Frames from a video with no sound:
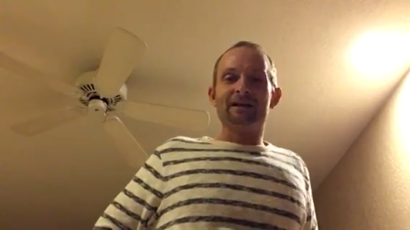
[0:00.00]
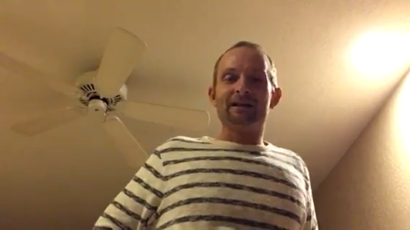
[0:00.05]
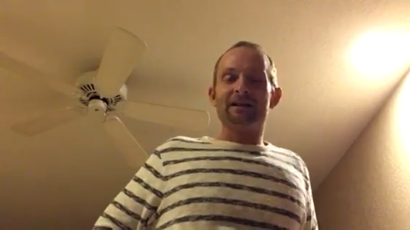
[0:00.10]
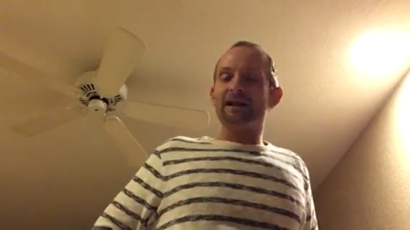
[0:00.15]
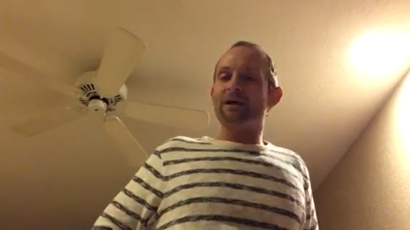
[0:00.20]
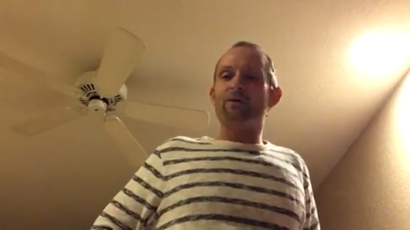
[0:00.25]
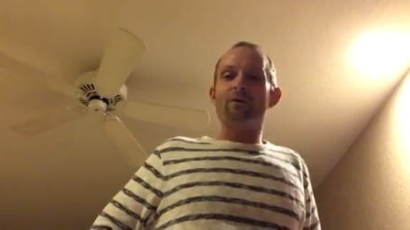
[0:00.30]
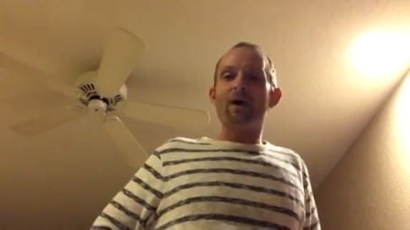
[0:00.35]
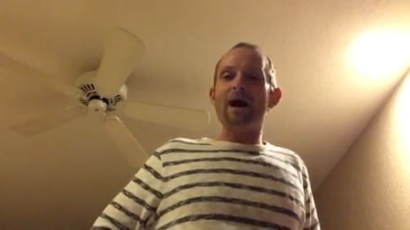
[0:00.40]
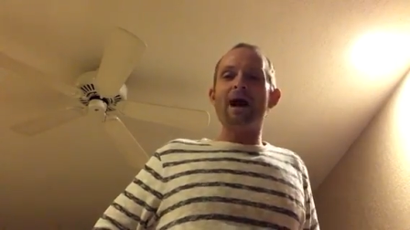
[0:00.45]

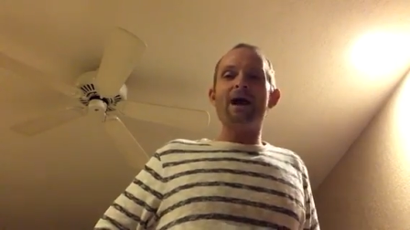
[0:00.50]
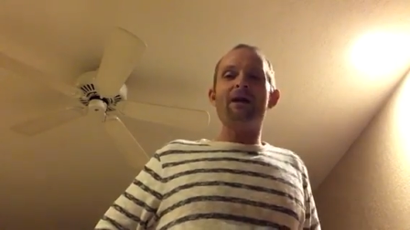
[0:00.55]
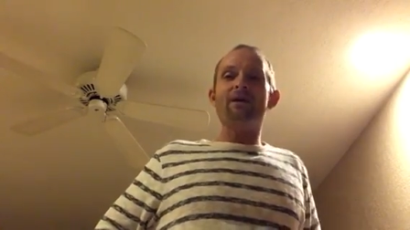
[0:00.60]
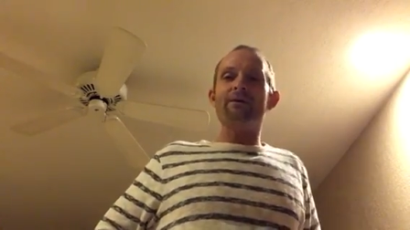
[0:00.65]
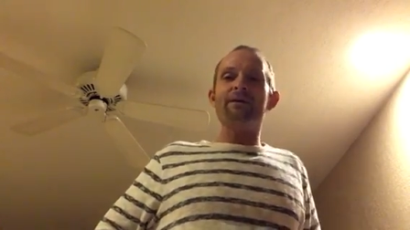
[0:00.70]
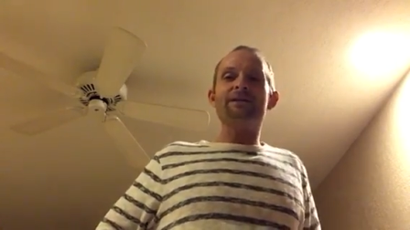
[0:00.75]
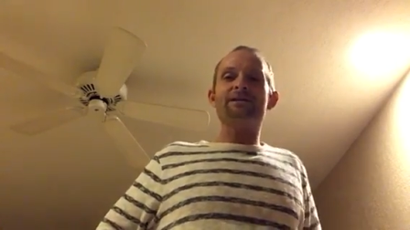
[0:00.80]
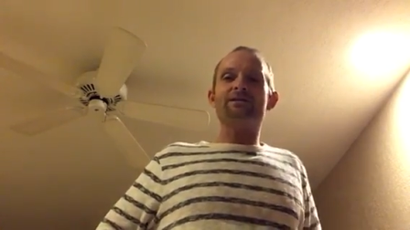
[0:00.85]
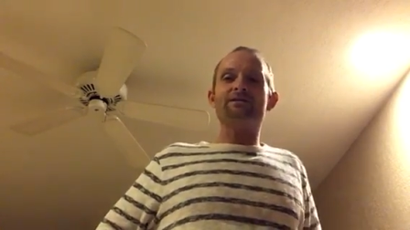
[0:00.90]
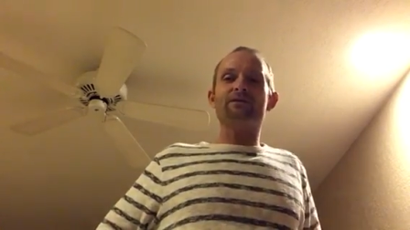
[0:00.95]
Like, why
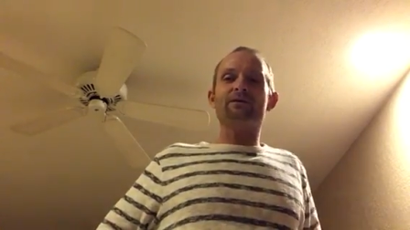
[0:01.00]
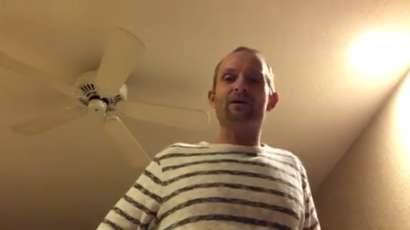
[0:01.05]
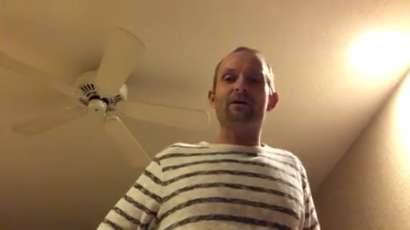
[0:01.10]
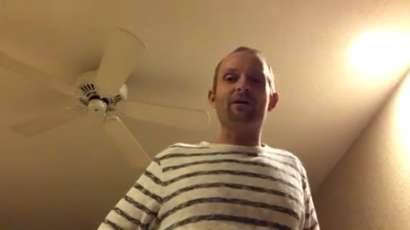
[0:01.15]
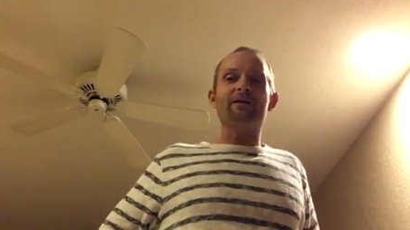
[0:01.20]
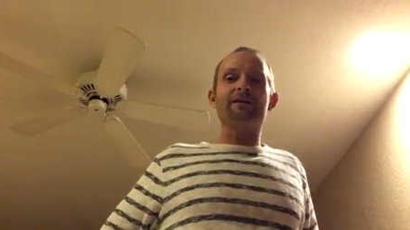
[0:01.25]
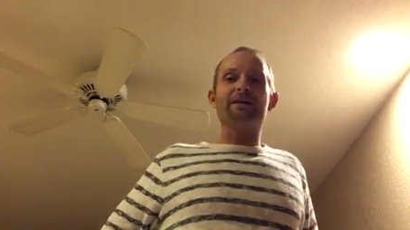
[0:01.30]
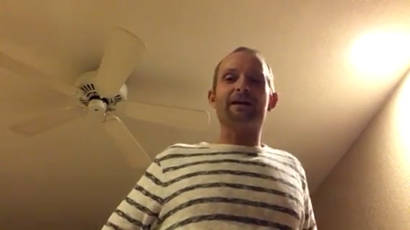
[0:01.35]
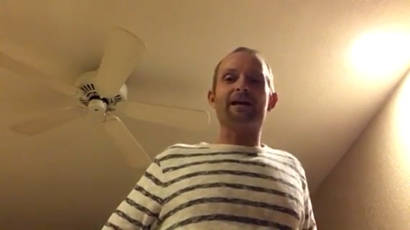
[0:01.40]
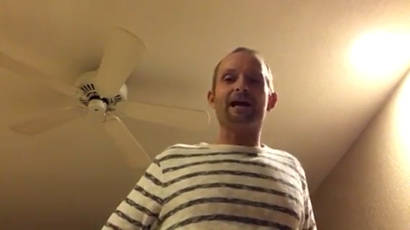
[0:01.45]
are we still
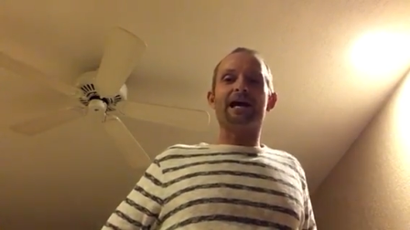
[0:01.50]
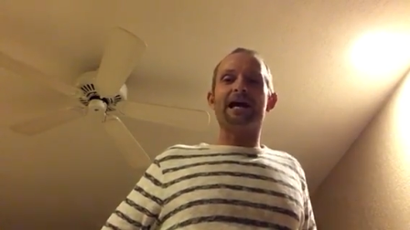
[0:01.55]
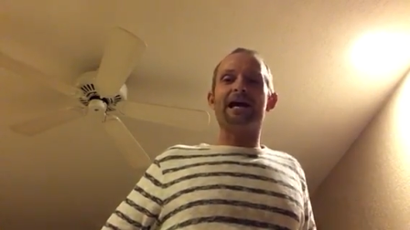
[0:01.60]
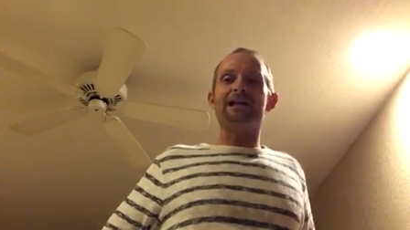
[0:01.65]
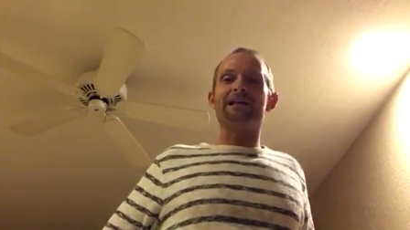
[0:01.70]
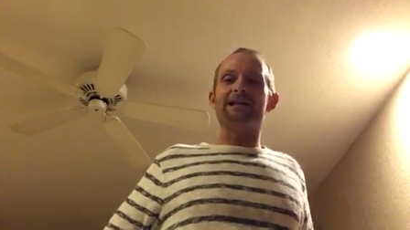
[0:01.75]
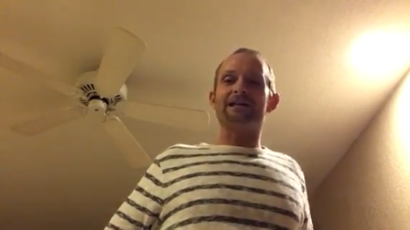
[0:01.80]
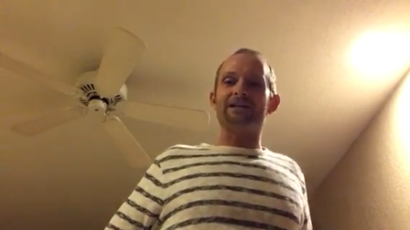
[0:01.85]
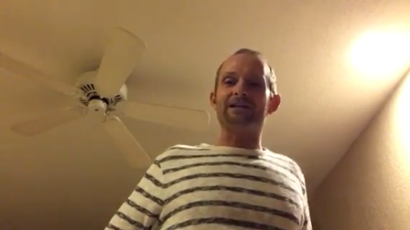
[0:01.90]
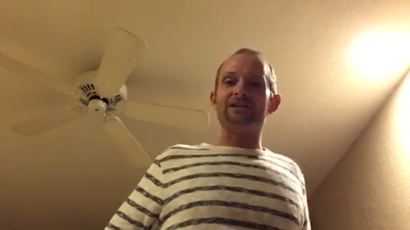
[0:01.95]
going to
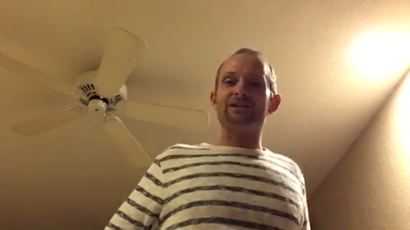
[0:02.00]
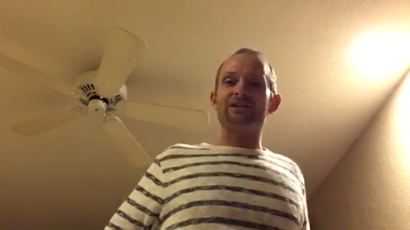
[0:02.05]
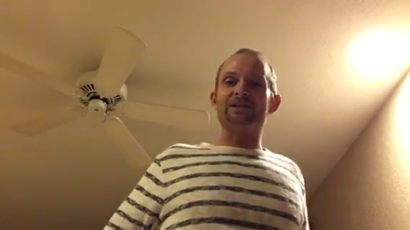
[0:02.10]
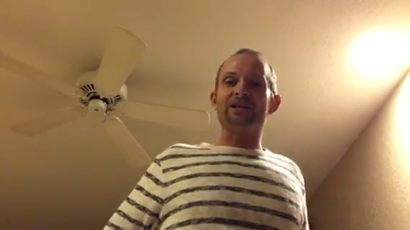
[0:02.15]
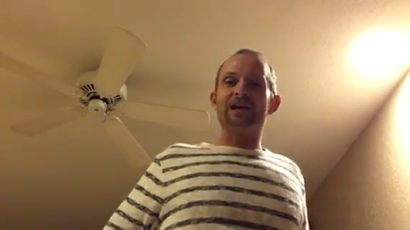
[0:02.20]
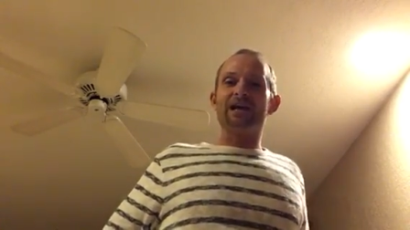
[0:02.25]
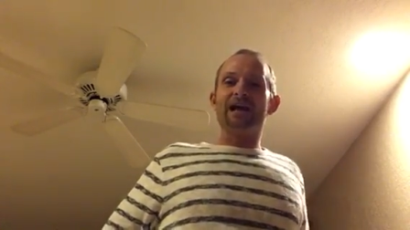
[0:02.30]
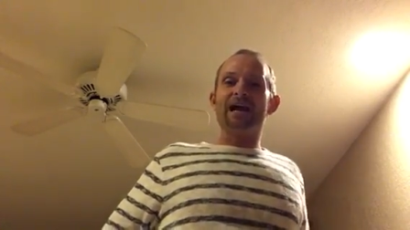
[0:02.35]
college?